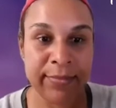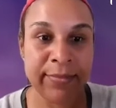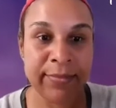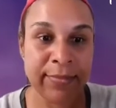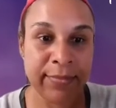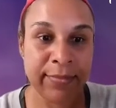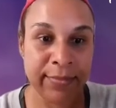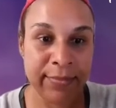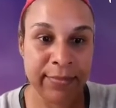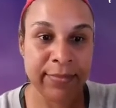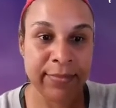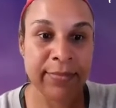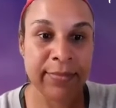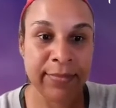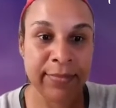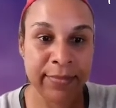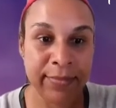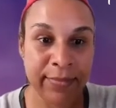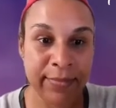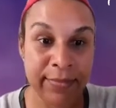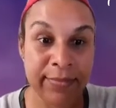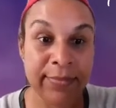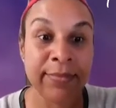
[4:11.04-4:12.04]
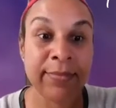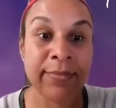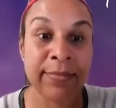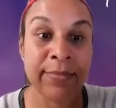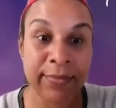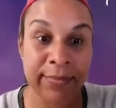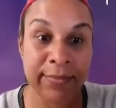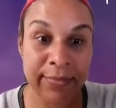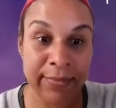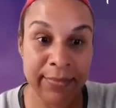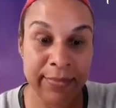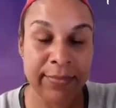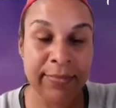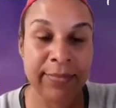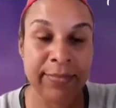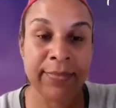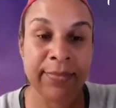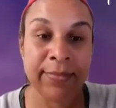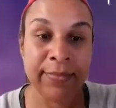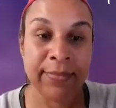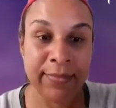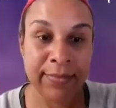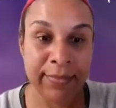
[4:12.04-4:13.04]

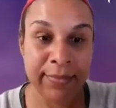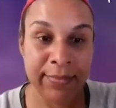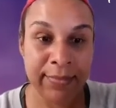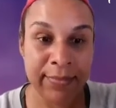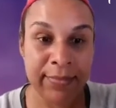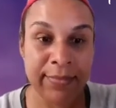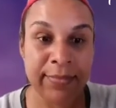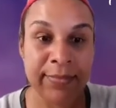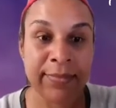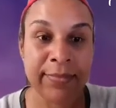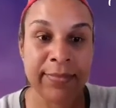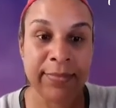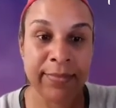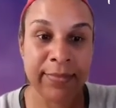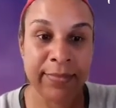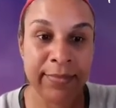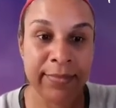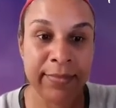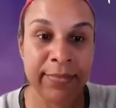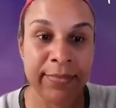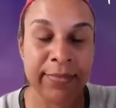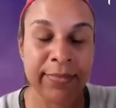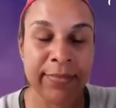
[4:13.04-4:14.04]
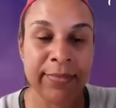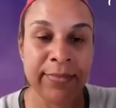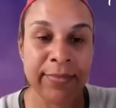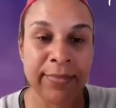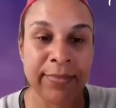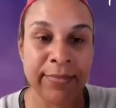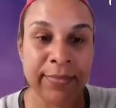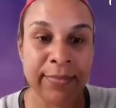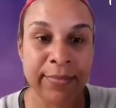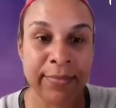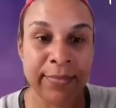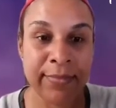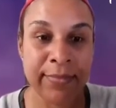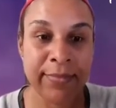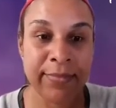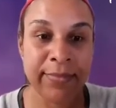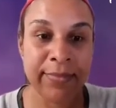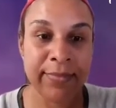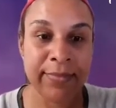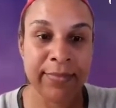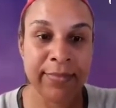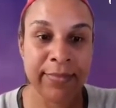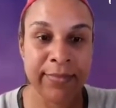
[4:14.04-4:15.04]

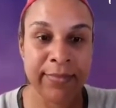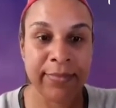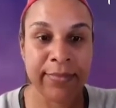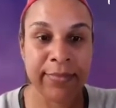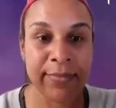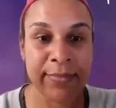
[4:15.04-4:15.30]
This person isn't speaking.